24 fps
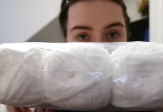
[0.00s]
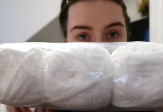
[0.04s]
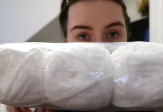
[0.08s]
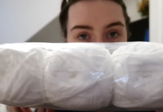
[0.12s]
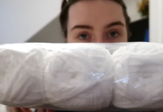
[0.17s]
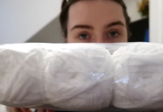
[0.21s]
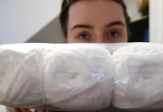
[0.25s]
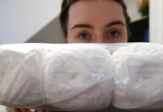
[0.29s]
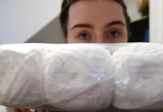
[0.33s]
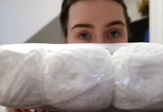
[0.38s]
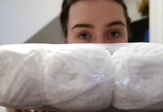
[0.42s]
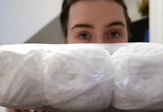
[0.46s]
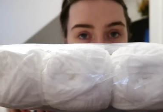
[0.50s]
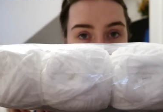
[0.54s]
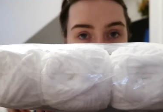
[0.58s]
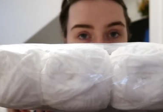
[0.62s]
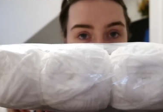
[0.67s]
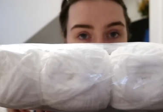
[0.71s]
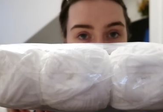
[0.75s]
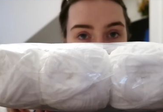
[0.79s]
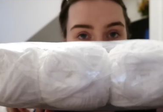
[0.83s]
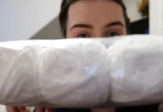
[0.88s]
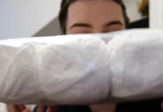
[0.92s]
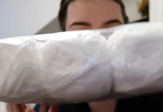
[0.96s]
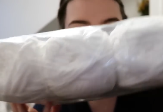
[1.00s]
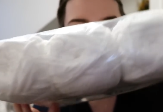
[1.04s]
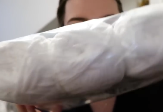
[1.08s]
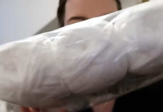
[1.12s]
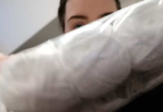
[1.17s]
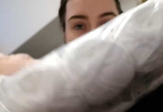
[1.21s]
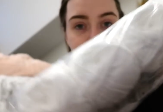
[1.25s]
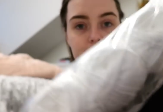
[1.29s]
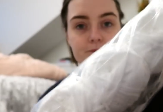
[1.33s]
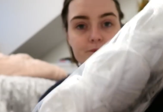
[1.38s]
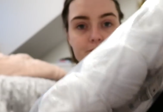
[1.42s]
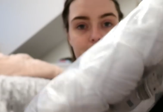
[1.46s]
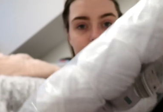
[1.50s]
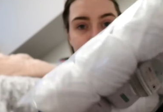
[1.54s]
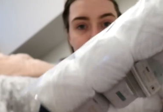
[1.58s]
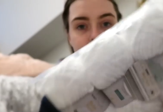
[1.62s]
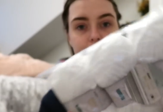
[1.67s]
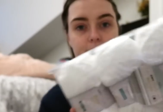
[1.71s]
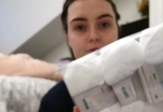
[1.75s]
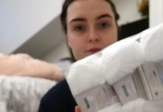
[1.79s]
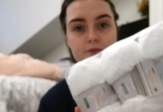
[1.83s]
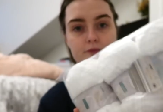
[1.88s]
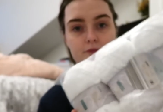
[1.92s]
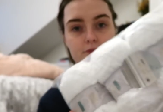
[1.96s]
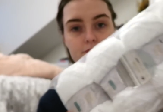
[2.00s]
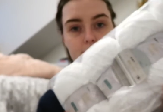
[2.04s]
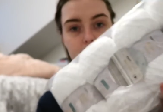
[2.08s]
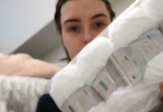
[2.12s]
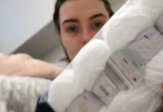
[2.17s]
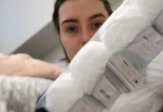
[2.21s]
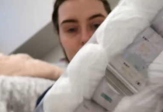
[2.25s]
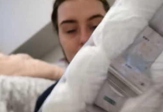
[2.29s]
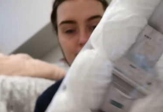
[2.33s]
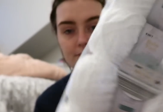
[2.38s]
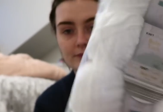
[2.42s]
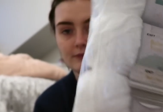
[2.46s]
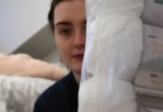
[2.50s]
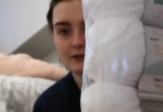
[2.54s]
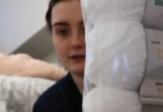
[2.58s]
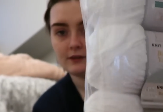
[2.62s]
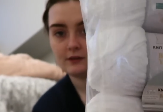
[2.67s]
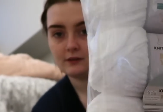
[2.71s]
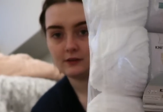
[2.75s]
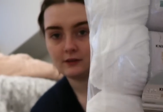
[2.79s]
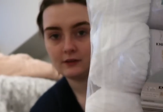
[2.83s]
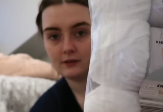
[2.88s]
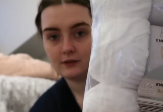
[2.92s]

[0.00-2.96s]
(silence)